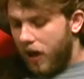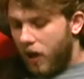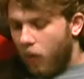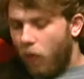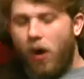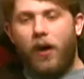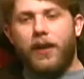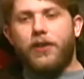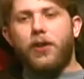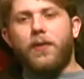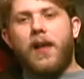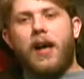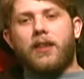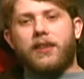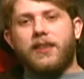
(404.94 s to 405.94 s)
Well, in
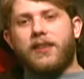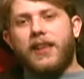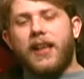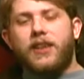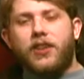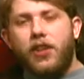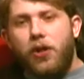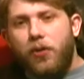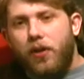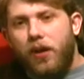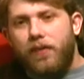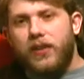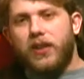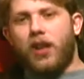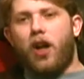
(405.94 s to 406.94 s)
2006, the Union
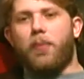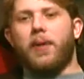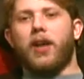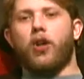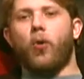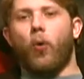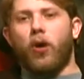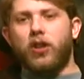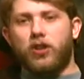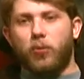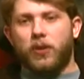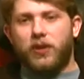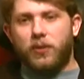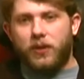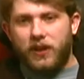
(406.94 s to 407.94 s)
of Islamic Courts,
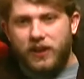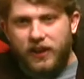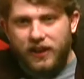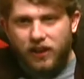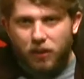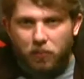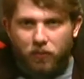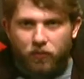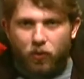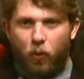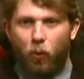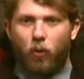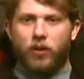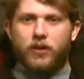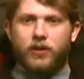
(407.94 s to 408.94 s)
which was a system of
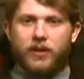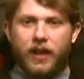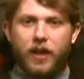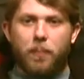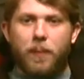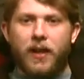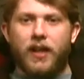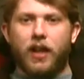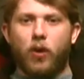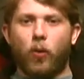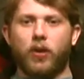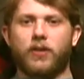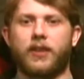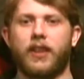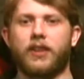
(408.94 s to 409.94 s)
courts, independent
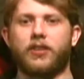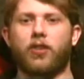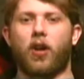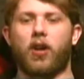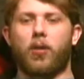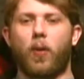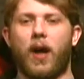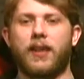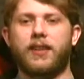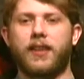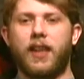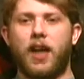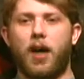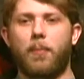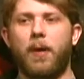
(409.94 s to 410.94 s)
courts that had started
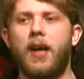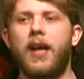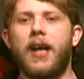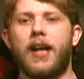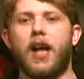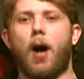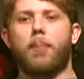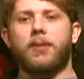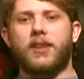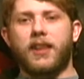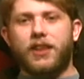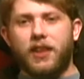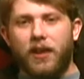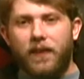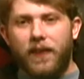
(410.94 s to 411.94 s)
rising up in
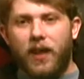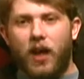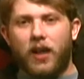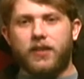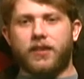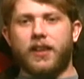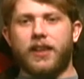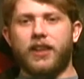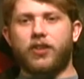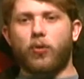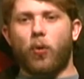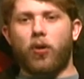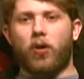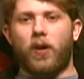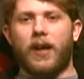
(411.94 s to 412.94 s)
opposition to the constant
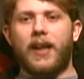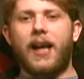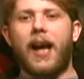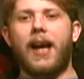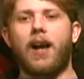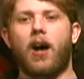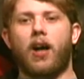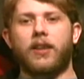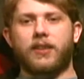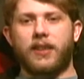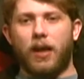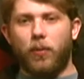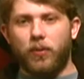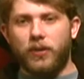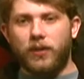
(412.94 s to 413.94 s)
disorder and chaos
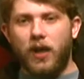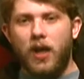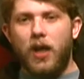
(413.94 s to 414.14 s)
that was